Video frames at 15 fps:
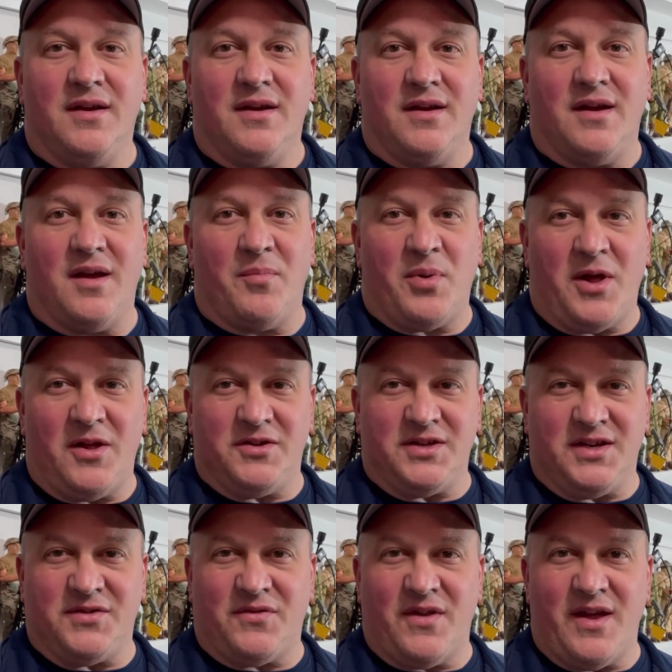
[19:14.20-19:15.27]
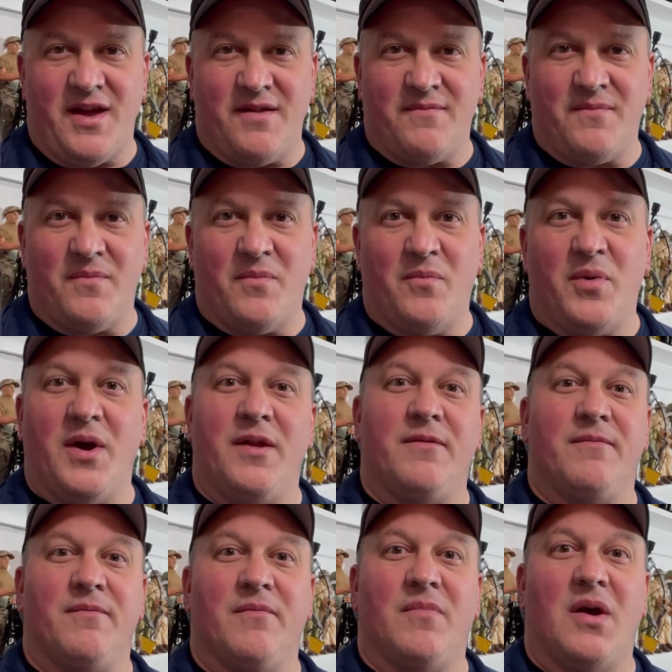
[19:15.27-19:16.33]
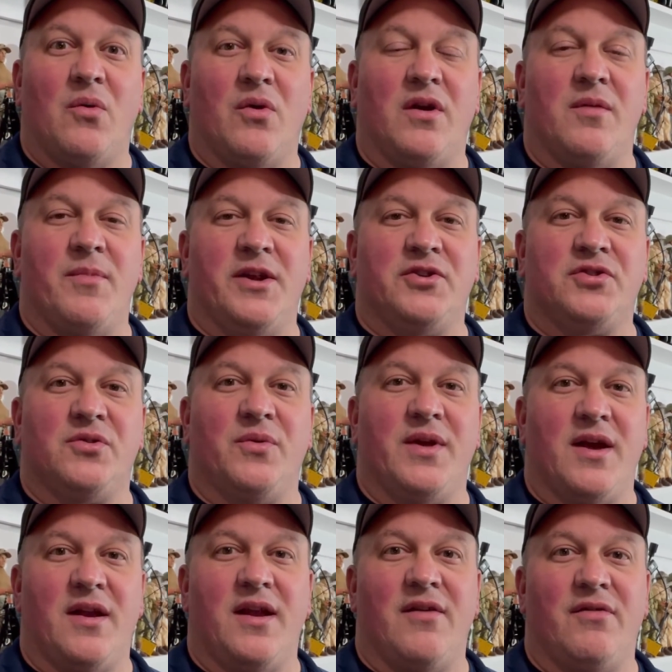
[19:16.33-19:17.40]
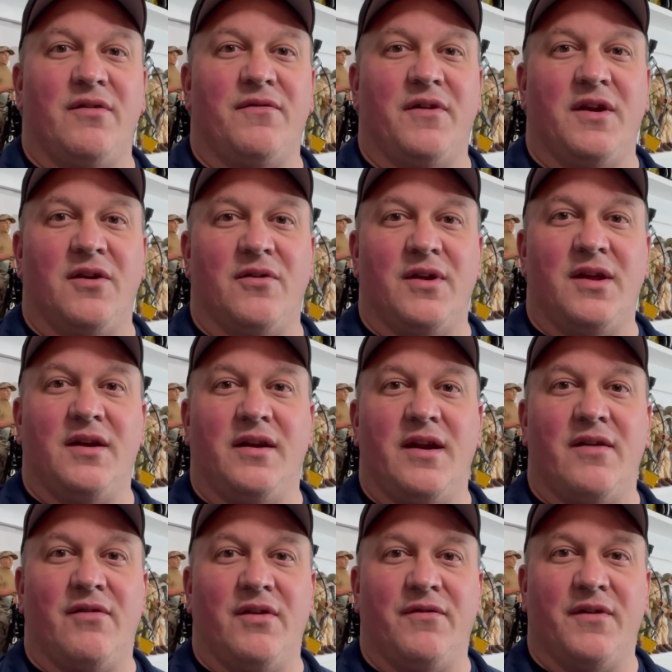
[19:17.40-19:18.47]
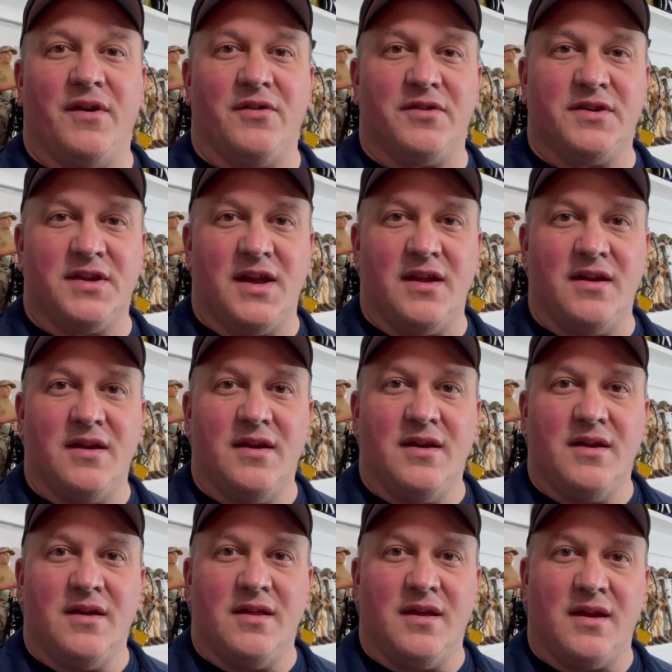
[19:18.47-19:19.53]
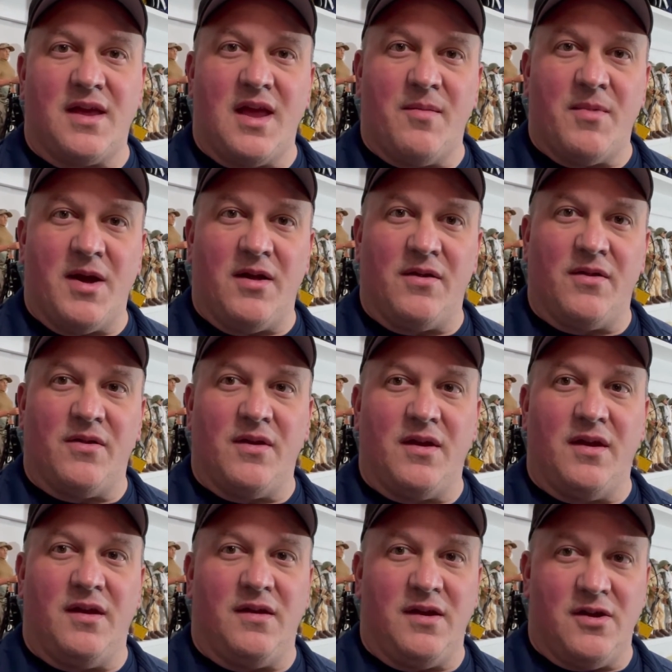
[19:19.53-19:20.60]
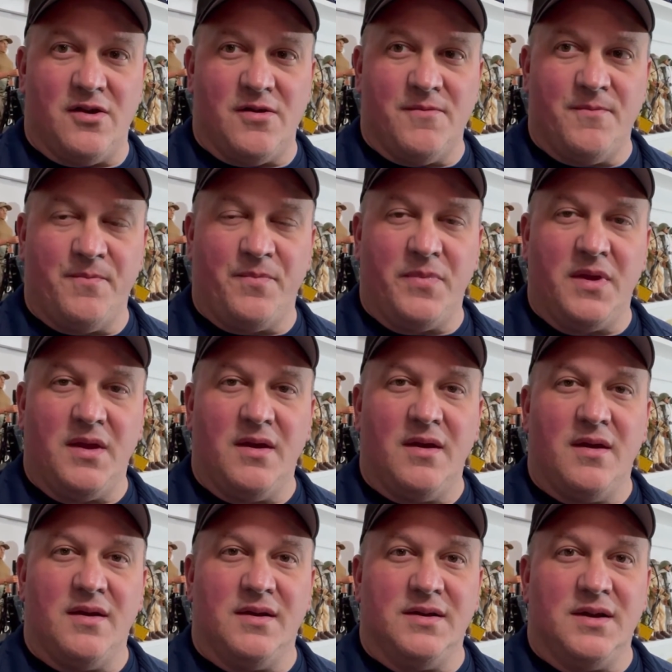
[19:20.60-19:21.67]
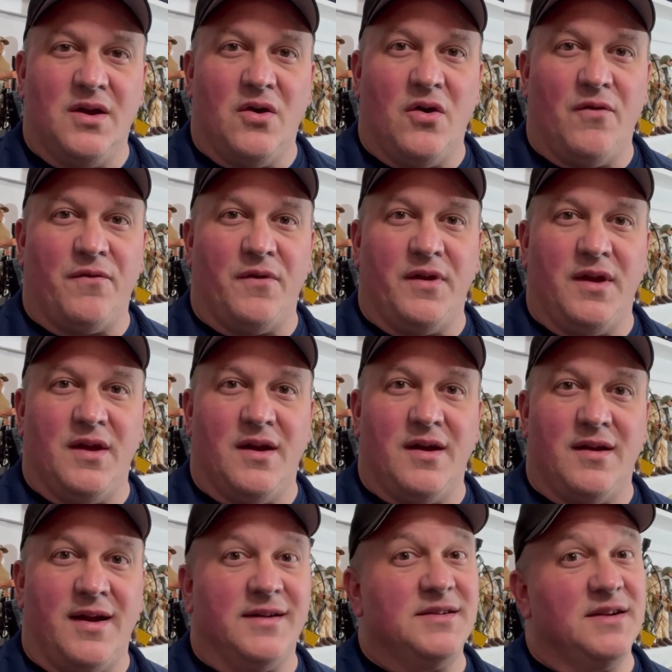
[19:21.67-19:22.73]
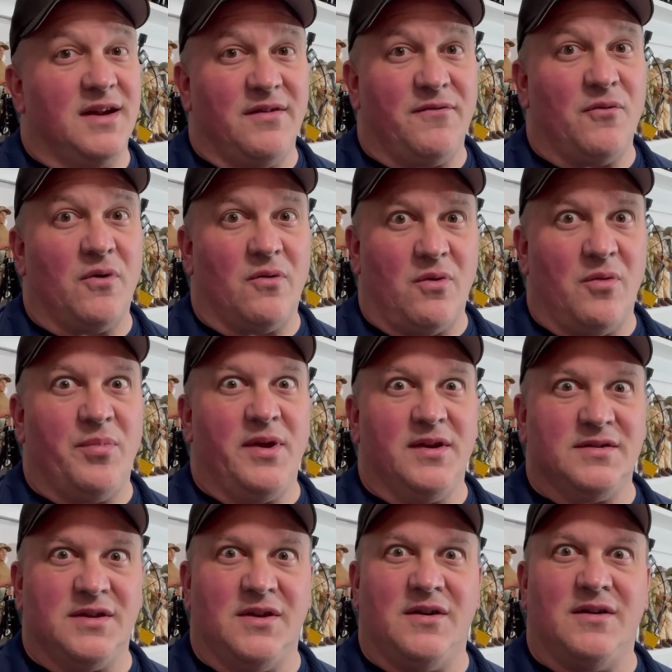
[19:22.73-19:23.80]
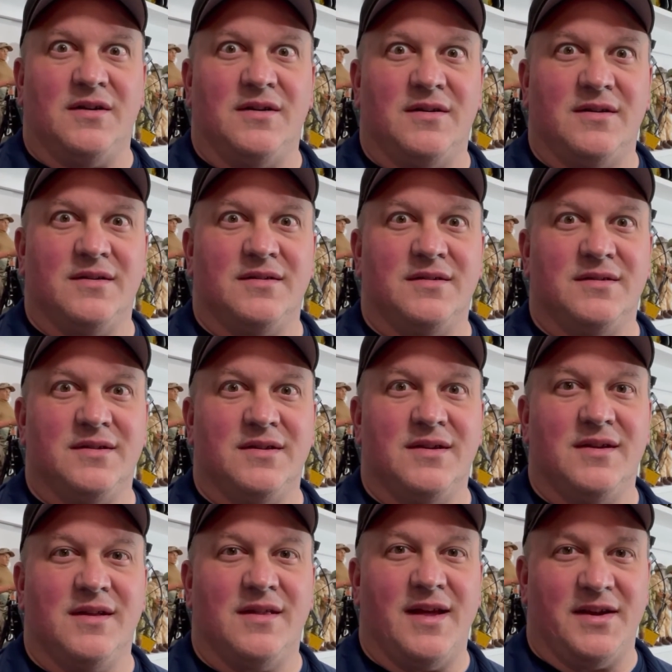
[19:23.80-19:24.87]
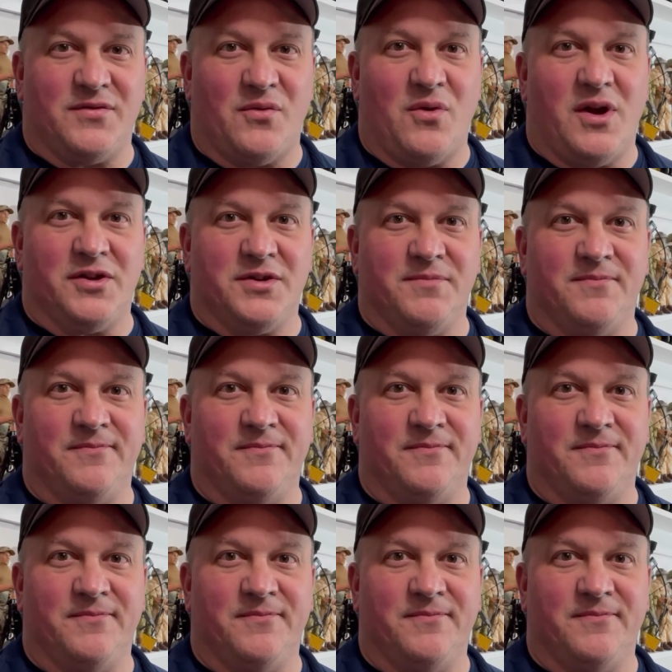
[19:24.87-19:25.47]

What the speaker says: I apologize for that, but I wanted to make sure we got every figure in and every figure set that came out in the year. Hopefully 1994 won't be as long. Thanks for watching.